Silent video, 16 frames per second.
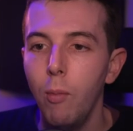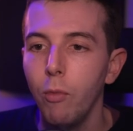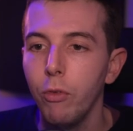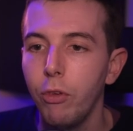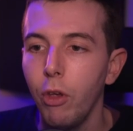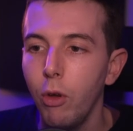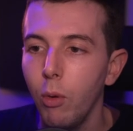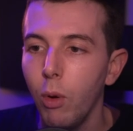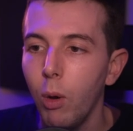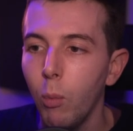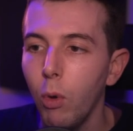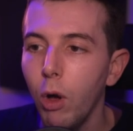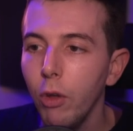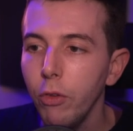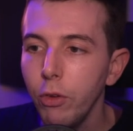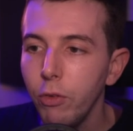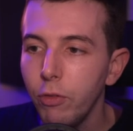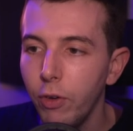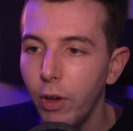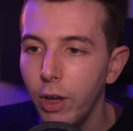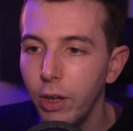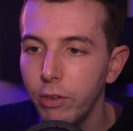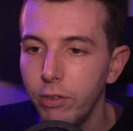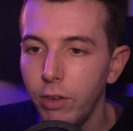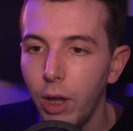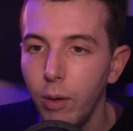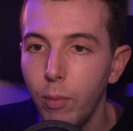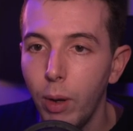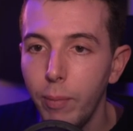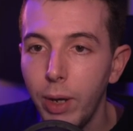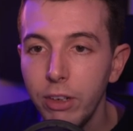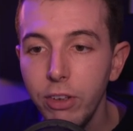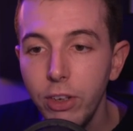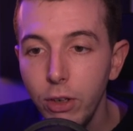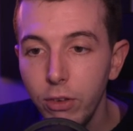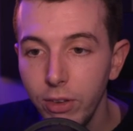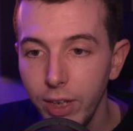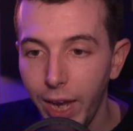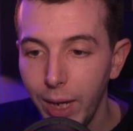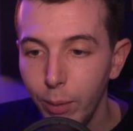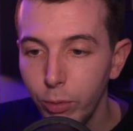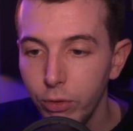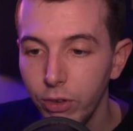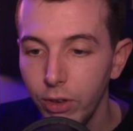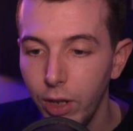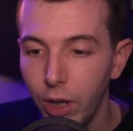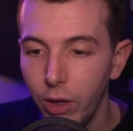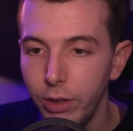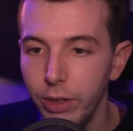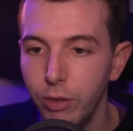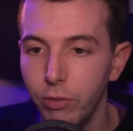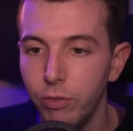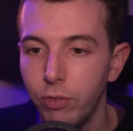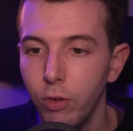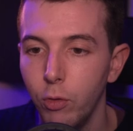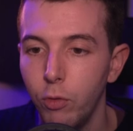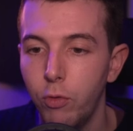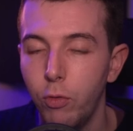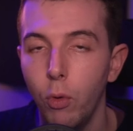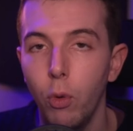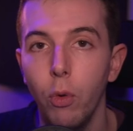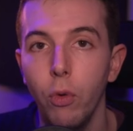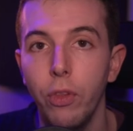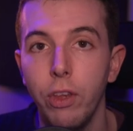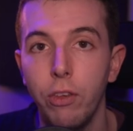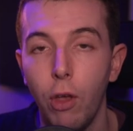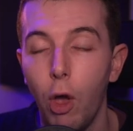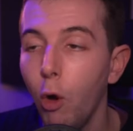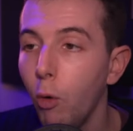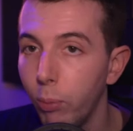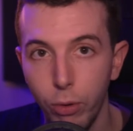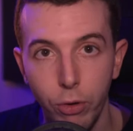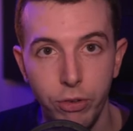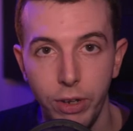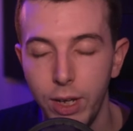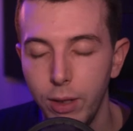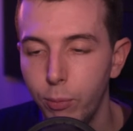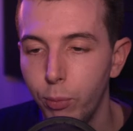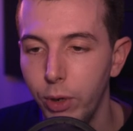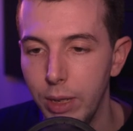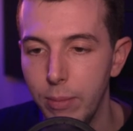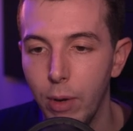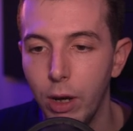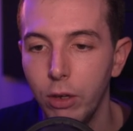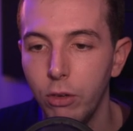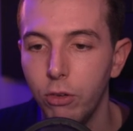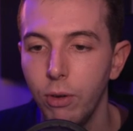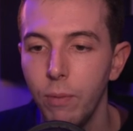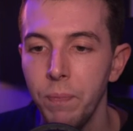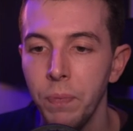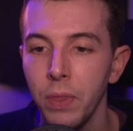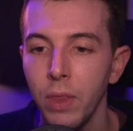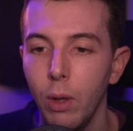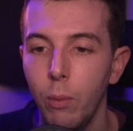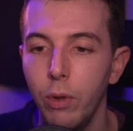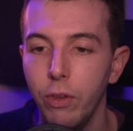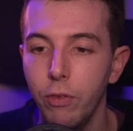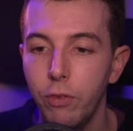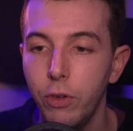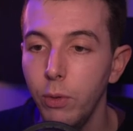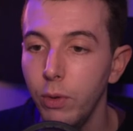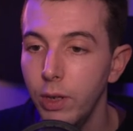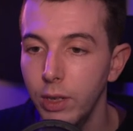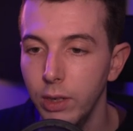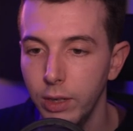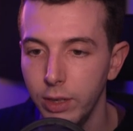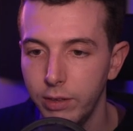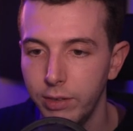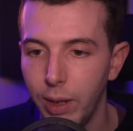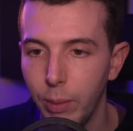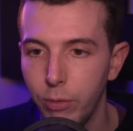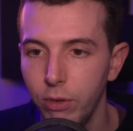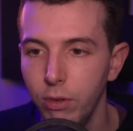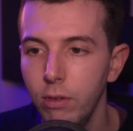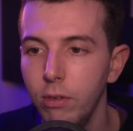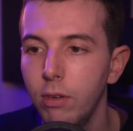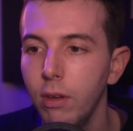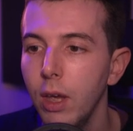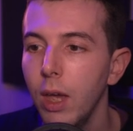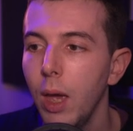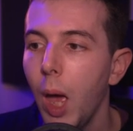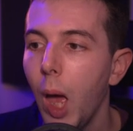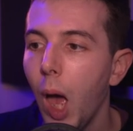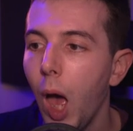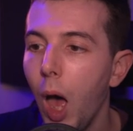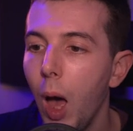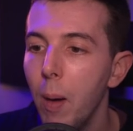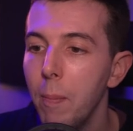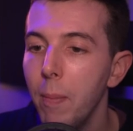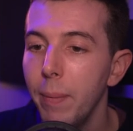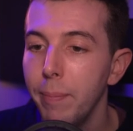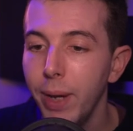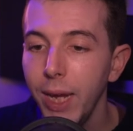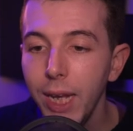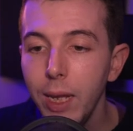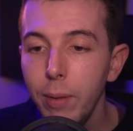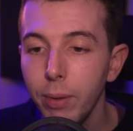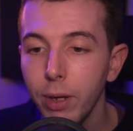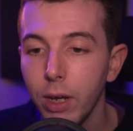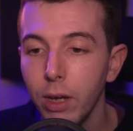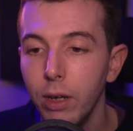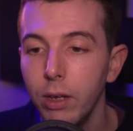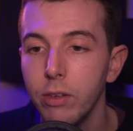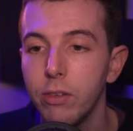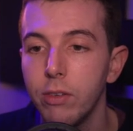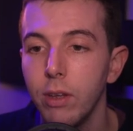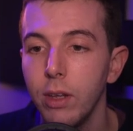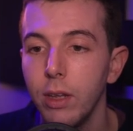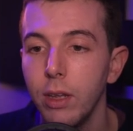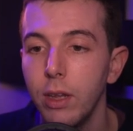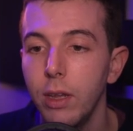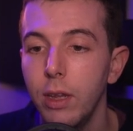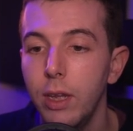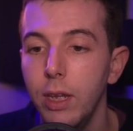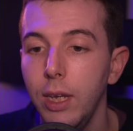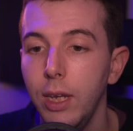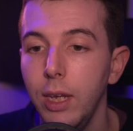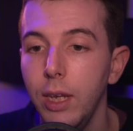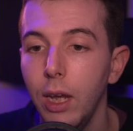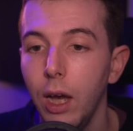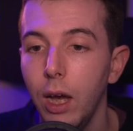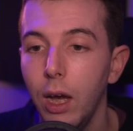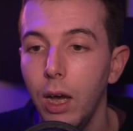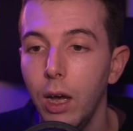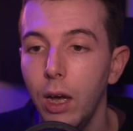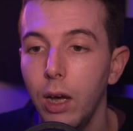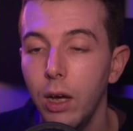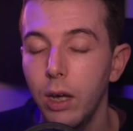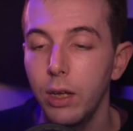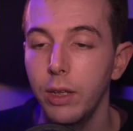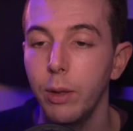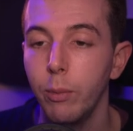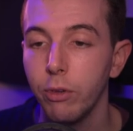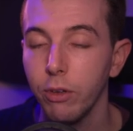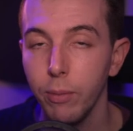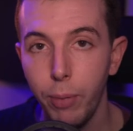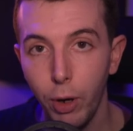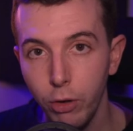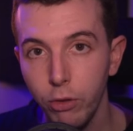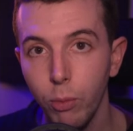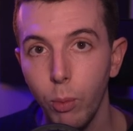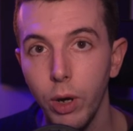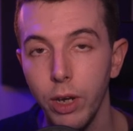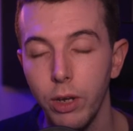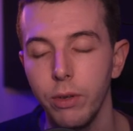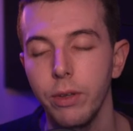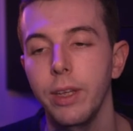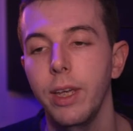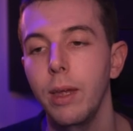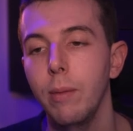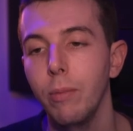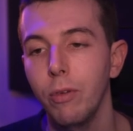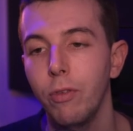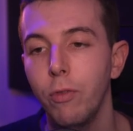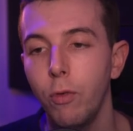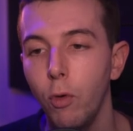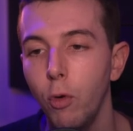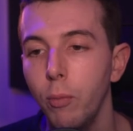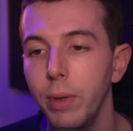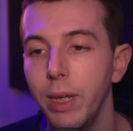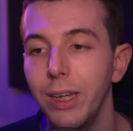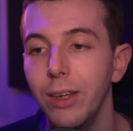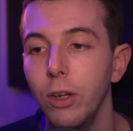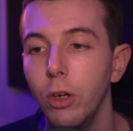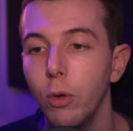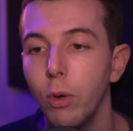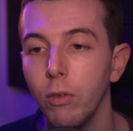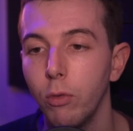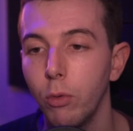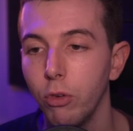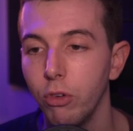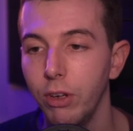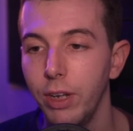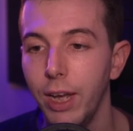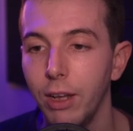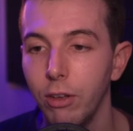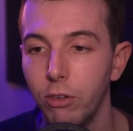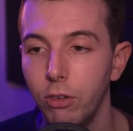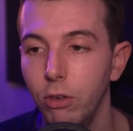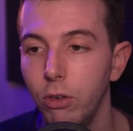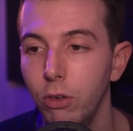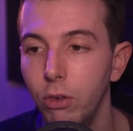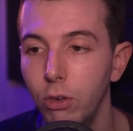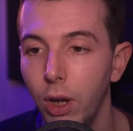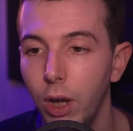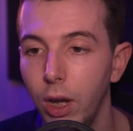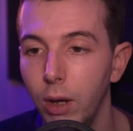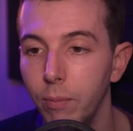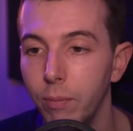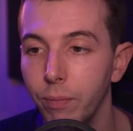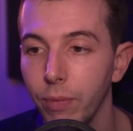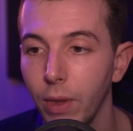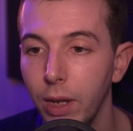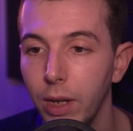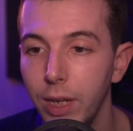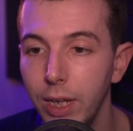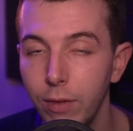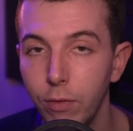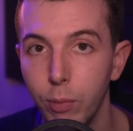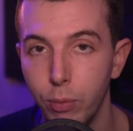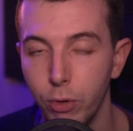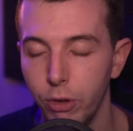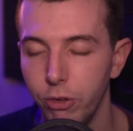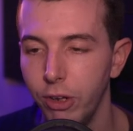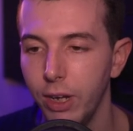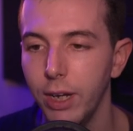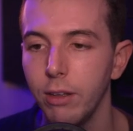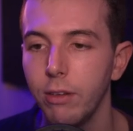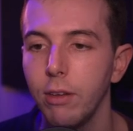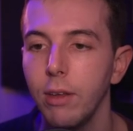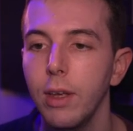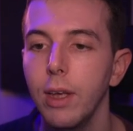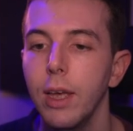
So what I'll do first, I'm actually using Ableton Live for this whole project pretty much, with a few little exceptions, mainly because there was a composer working on the game before me who unfortunately had to leave the project.